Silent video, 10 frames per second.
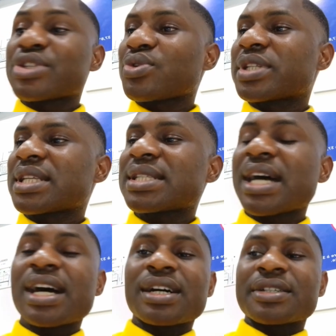So these
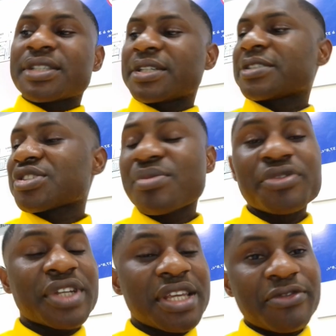are uh, some
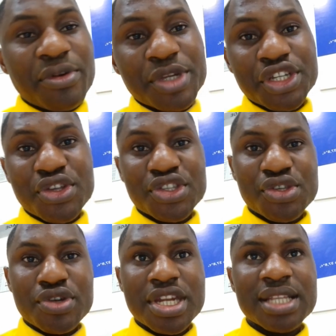of the informations
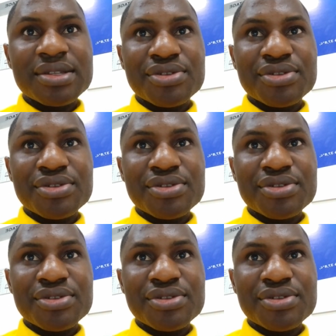you need